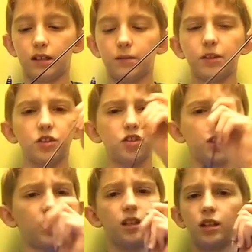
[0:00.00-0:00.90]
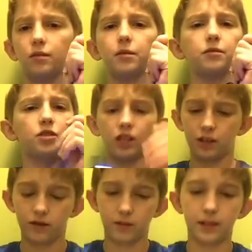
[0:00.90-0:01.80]
I'm really shaky. I've been
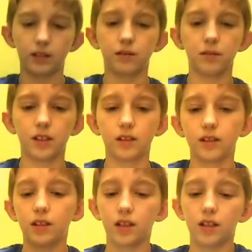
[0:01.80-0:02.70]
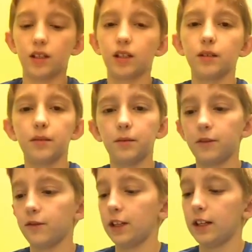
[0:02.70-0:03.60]
shaky for the past couple days. Let me
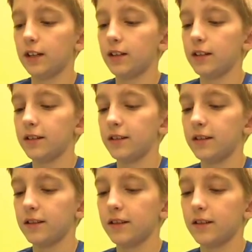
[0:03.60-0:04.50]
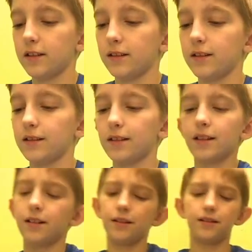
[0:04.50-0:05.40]
move that.
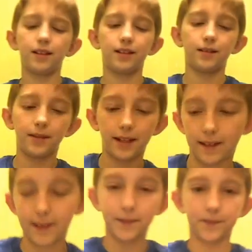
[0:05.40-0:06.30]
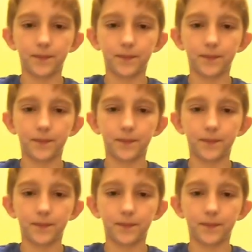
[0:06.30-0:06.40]
There's something down there.